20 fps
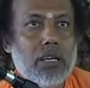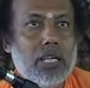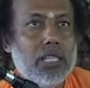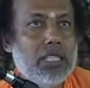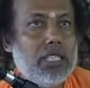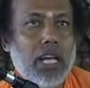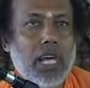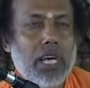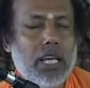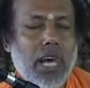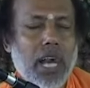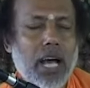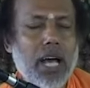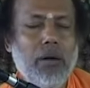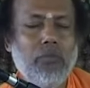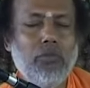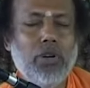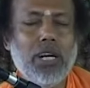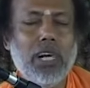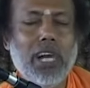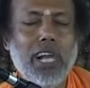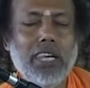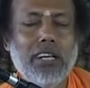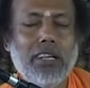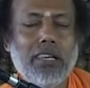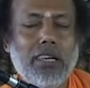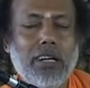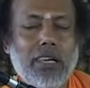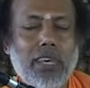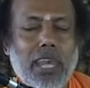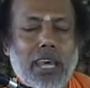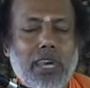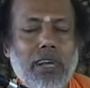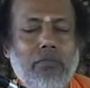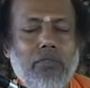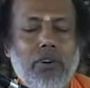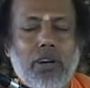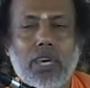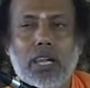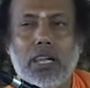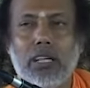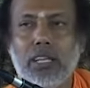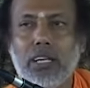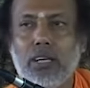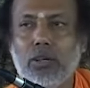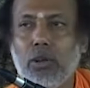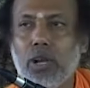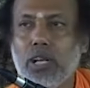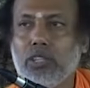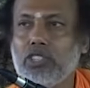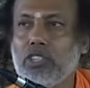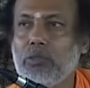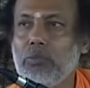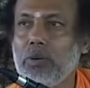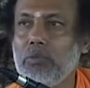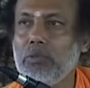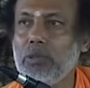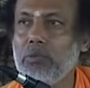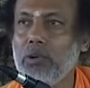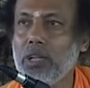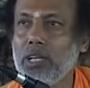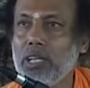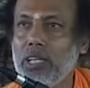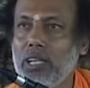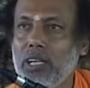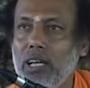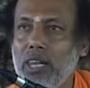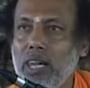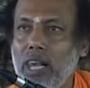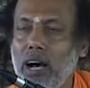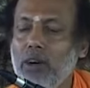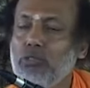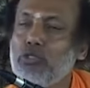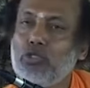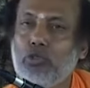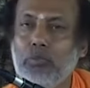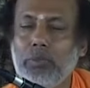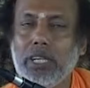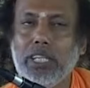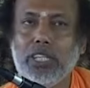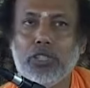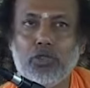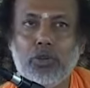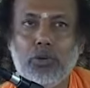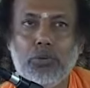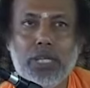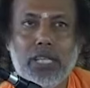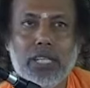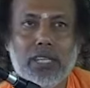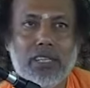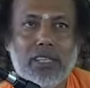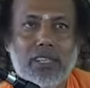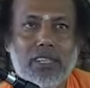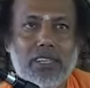It's like I am enlightened and I forget the ignorance of everybody. How stupid it will be.